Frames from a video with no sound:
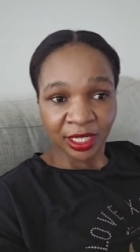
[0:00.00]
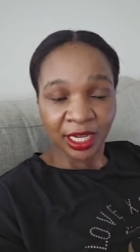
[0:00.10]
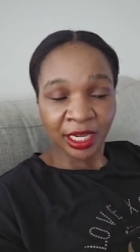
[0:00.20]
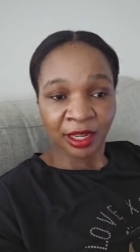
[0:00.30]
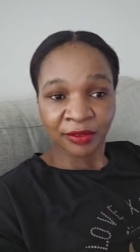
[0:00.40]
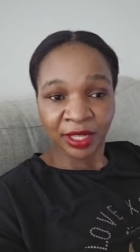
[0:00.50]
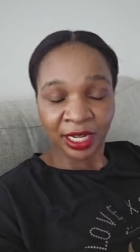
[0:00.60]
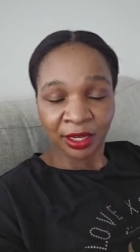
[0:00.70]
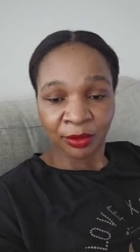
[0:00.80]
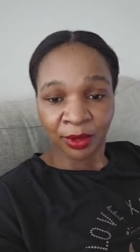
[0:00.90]
and after
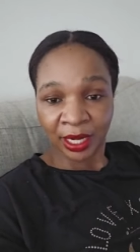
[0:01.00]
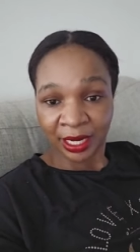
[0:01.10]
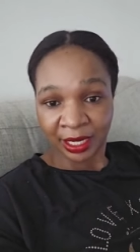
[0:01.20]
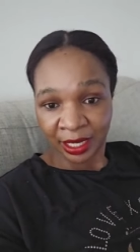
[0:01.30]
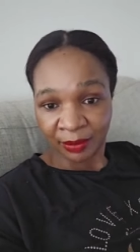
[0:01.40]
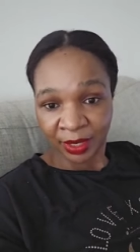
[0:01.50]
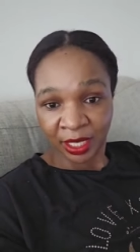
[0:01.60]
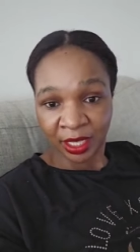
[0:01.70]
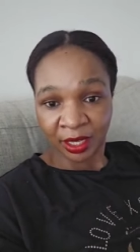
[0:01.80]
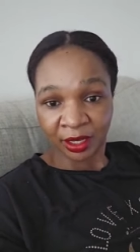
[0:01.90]
like one academic
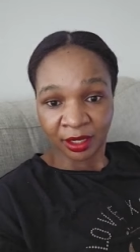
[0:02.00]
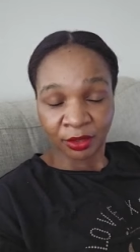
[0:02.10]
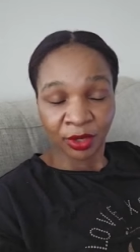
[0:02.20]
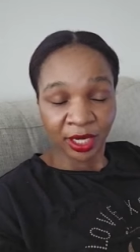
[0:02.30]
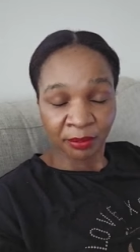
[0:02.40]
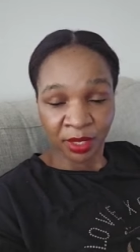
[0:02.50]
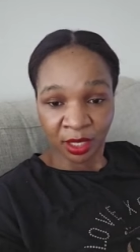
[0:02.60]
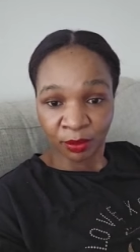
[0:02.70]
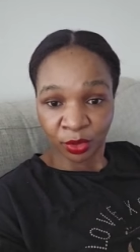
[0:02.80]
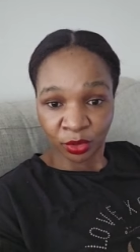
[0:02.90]
year you can be
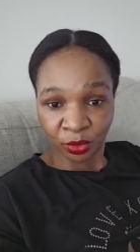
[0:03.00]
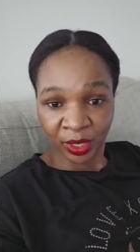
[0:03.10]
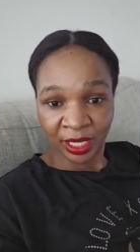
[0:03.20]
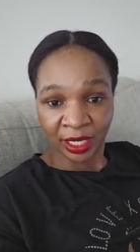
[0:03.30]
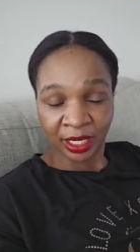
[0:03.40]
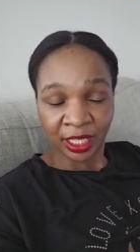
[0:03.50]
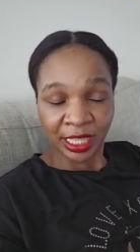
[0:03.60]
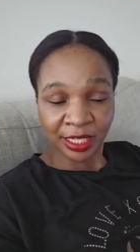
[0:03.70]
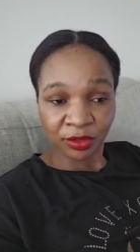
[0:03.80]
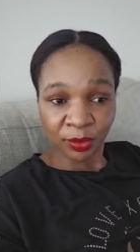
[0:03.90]
able to work.
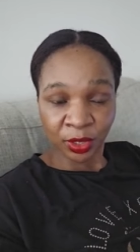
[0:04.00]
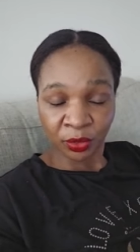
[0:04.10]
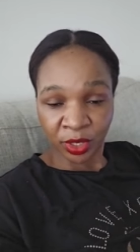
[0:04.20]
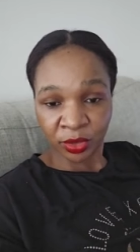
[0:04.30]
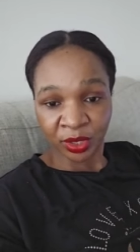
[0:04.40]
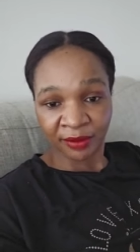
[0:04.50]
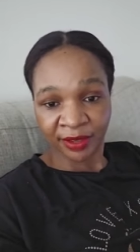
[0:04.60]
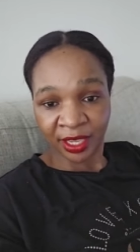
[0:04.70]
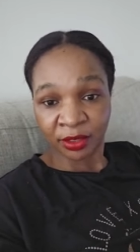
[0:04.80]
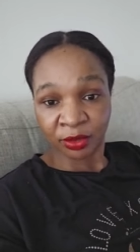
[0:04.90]
There's so many ways to
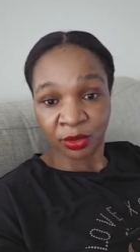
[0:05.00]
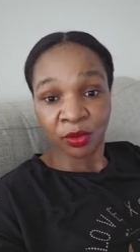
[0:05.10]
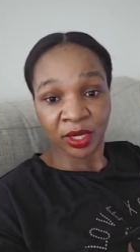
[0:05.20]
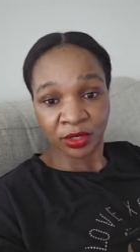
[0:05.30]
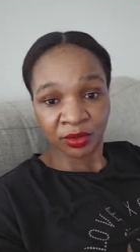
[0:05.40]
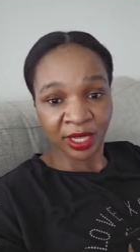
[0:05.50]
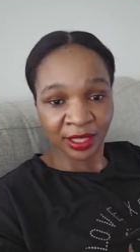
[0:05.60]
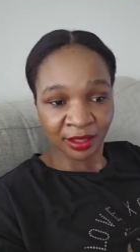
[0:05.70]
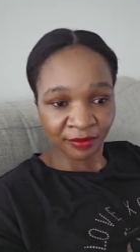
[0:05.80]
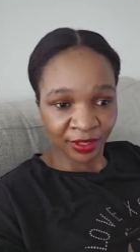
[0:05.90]
navigate through once you
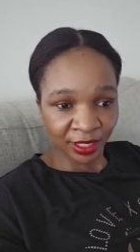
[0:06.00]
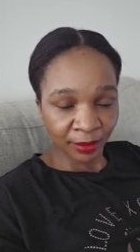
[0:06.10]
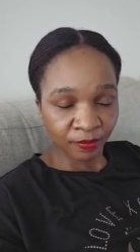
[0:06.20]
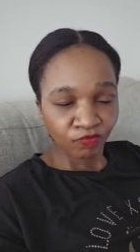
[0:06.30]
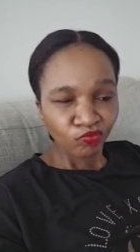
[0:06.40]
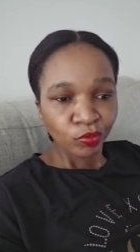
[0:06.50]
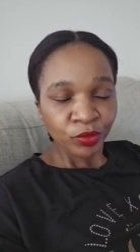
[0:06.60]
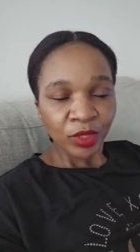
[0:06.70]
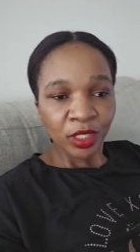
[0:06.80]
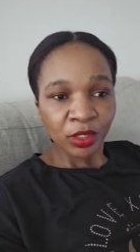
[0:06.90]
get the visa.
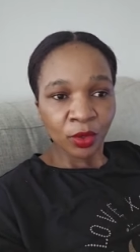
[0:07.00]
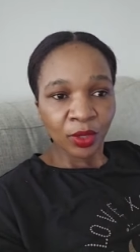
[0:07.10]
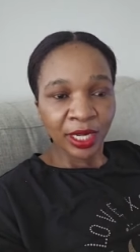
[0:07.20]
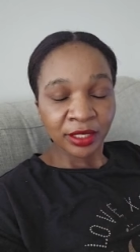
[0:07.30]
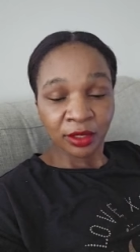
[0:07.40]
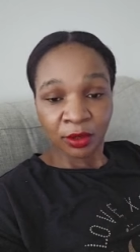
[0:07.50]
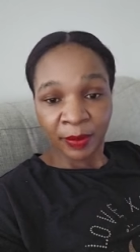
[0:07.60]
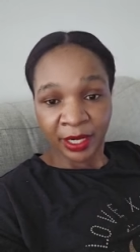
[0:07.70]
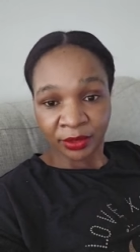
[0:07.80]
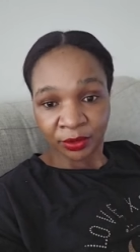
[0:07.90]
So let's go
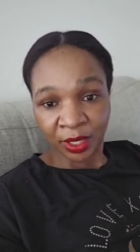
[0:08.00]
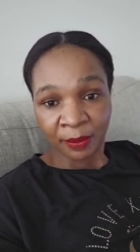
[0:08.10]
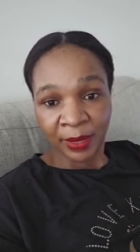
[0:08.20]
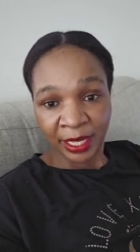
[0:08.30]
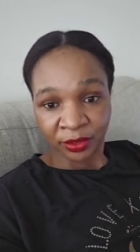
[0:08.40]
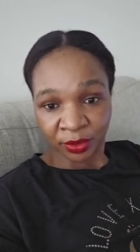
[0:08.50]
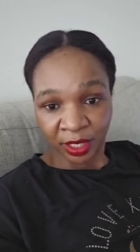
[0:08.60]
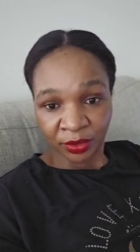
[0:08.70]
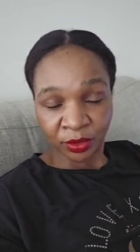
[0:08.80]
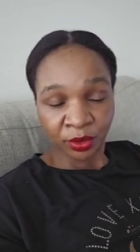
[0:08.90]
back to applying to
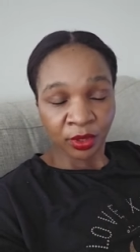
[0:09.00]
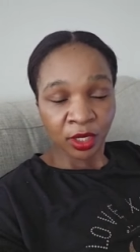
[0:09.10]
a school.